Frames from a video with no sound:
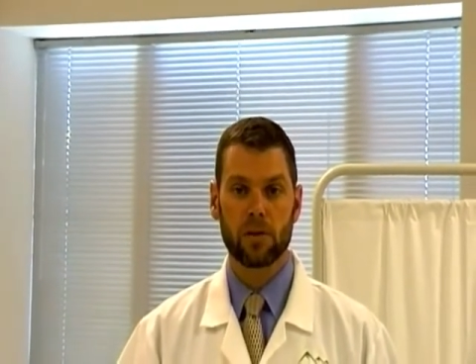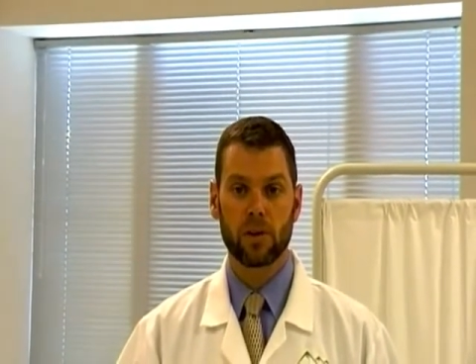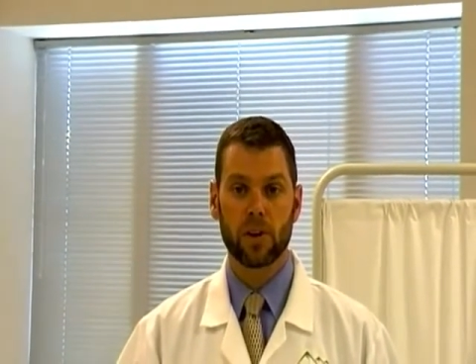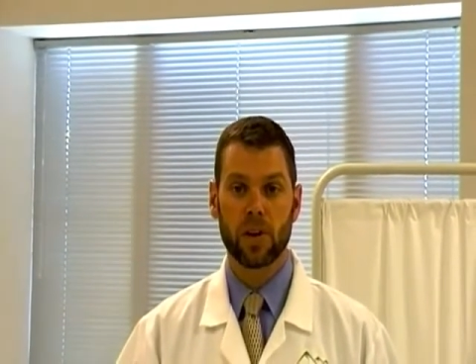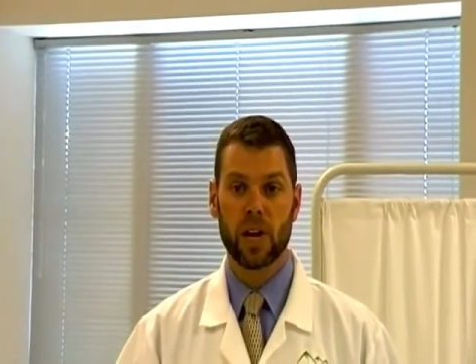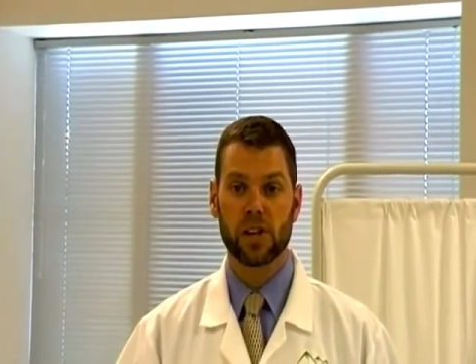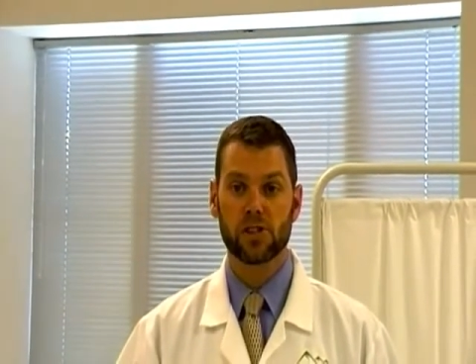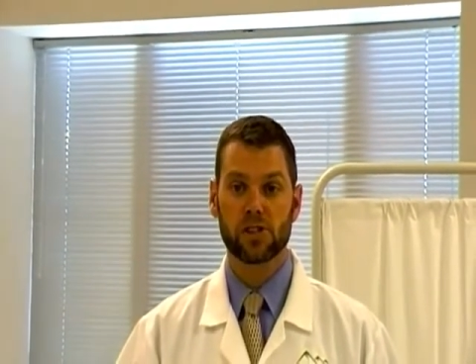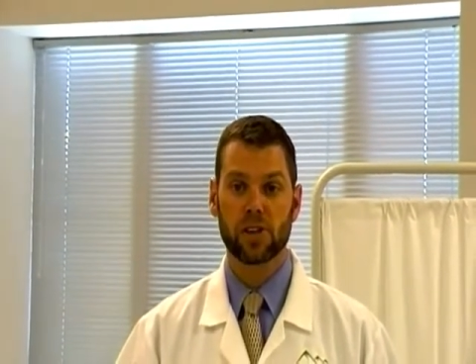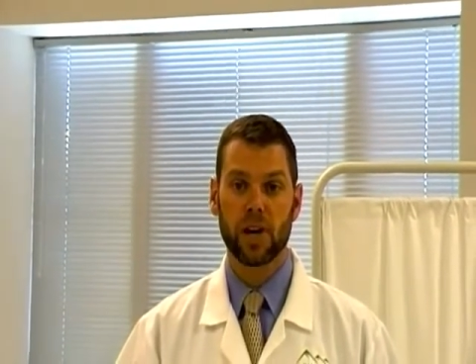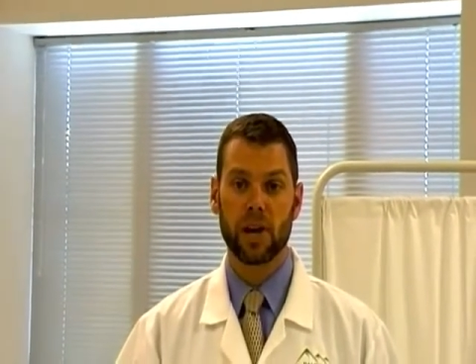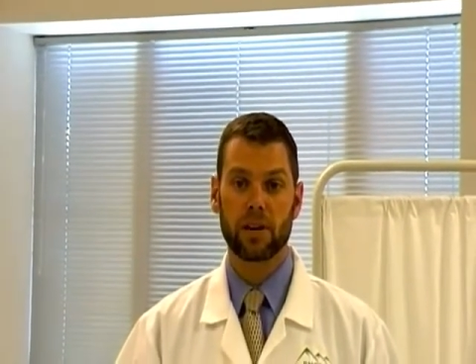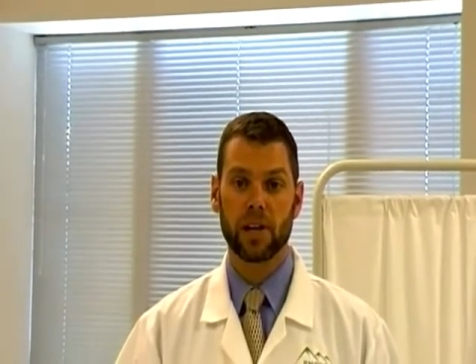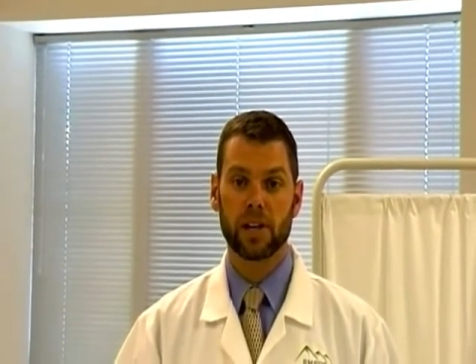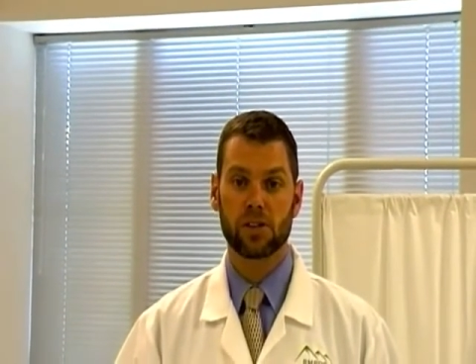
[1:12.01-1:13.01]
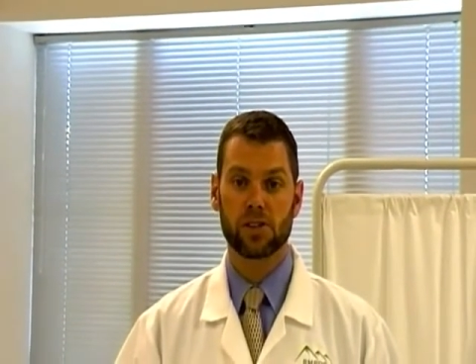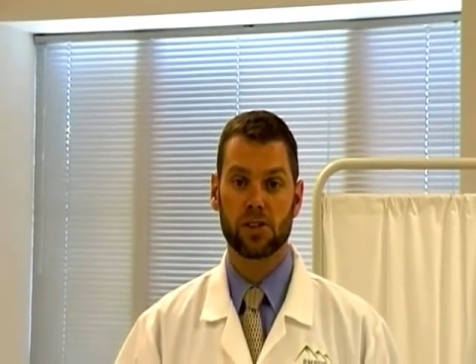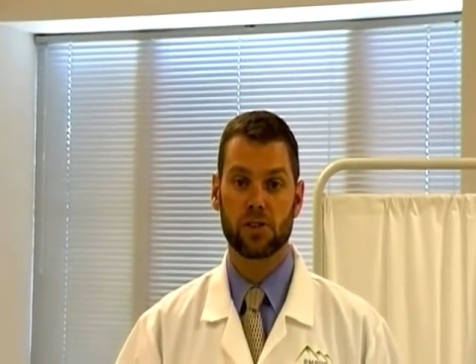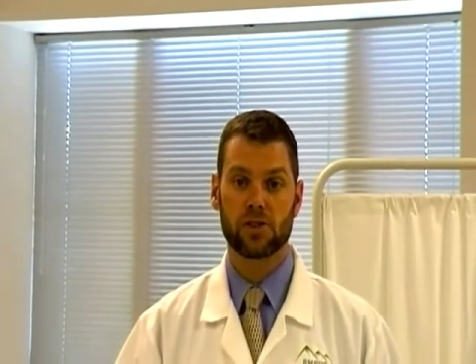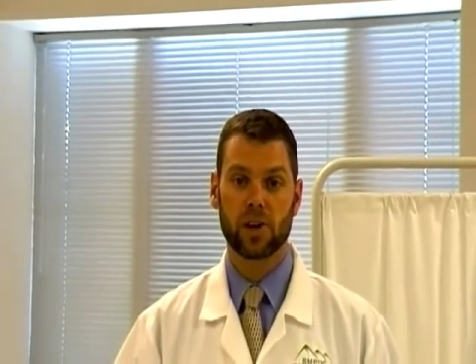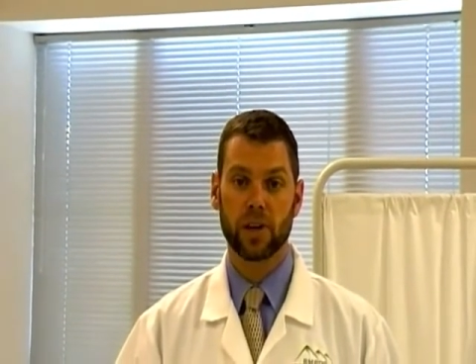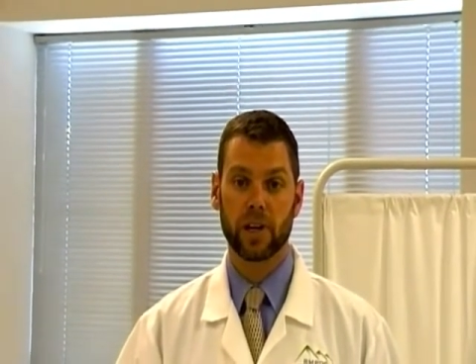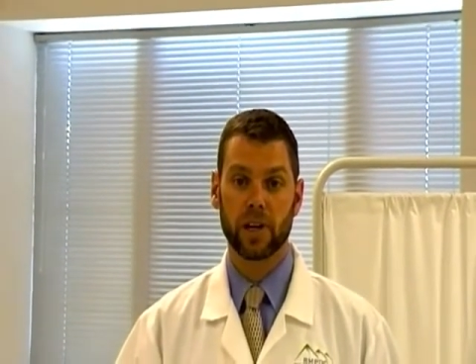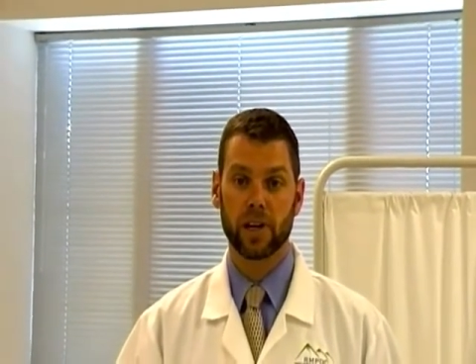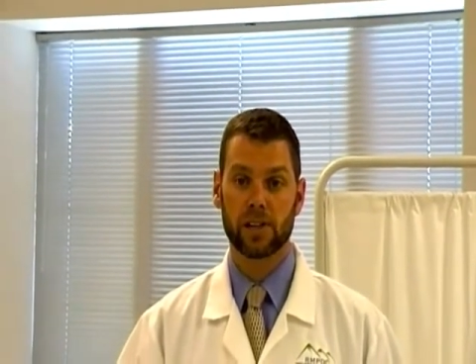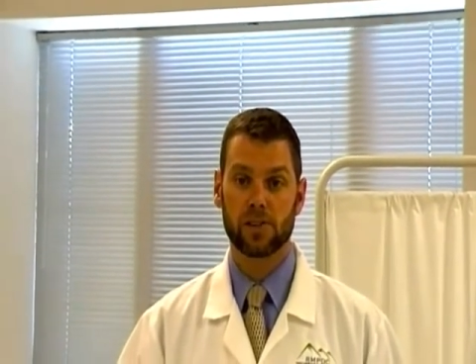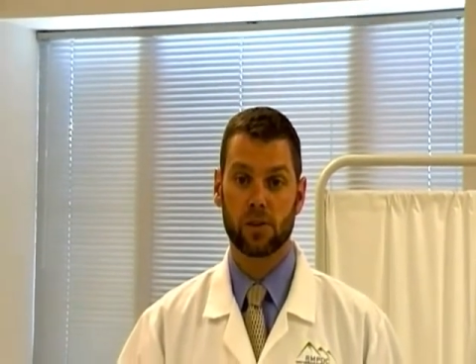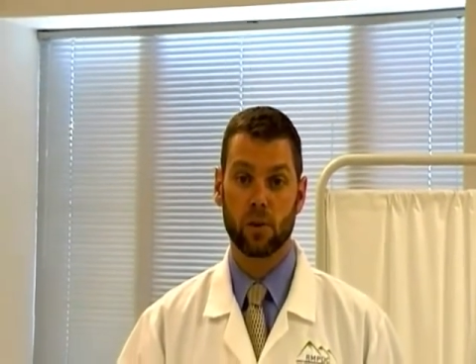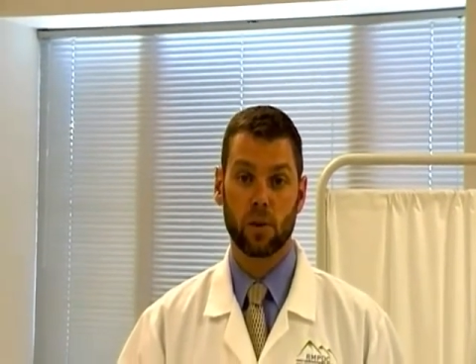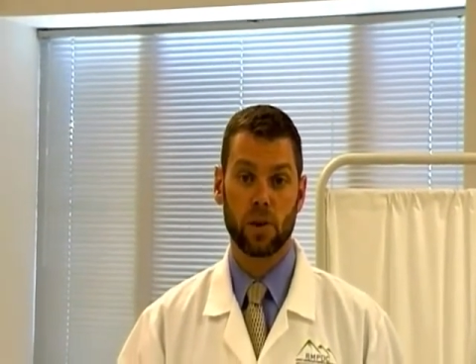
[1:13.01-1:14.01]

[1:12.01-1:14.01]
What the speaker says: If you are not sure how dangerous the drug is,